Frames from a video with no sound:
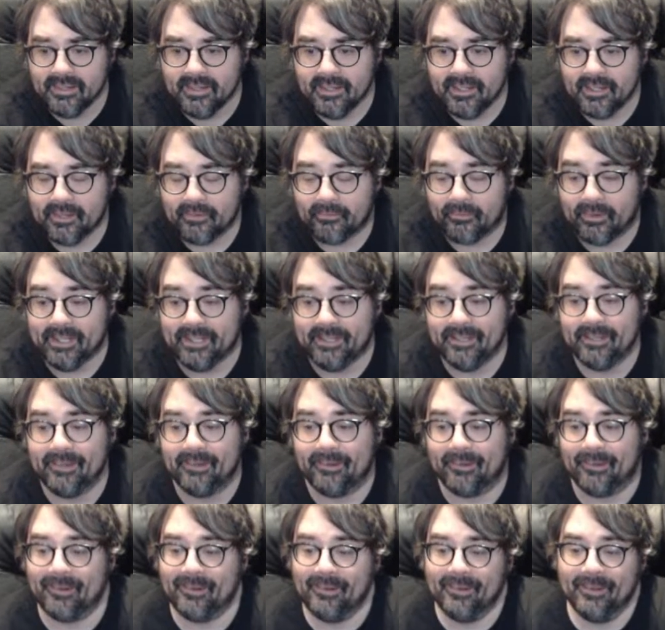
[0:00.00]
Right
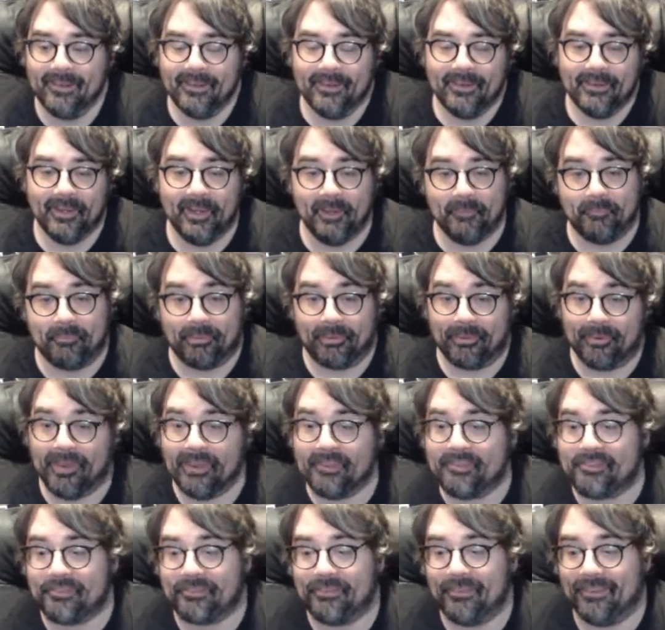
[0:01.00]
here, a
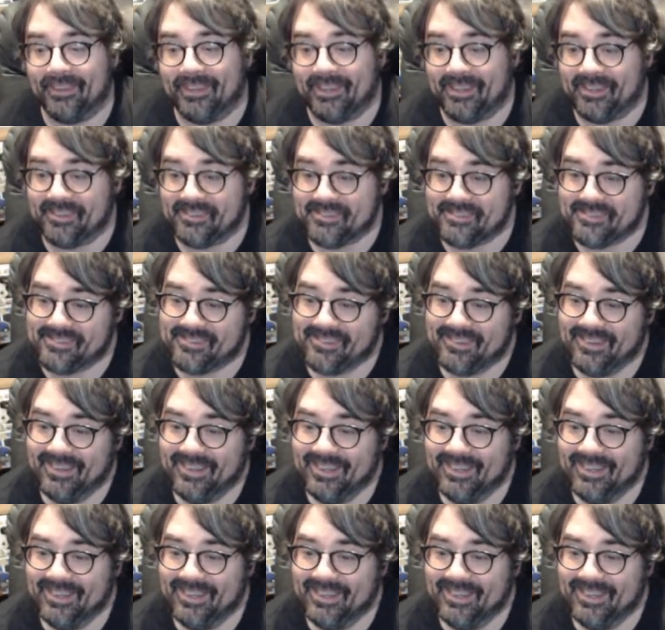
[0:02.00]
press release.